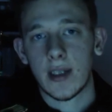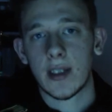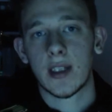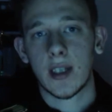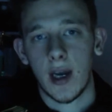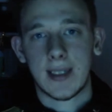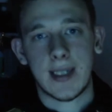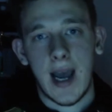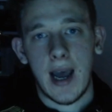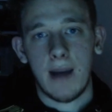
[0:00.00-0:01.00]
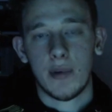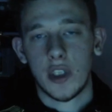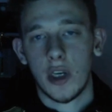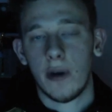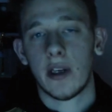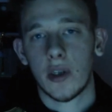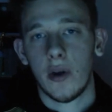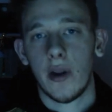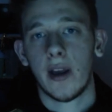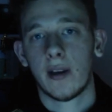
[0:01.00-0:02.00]
does backstab Joe
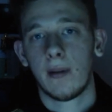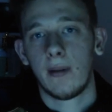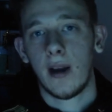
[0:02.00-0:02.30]
Exotic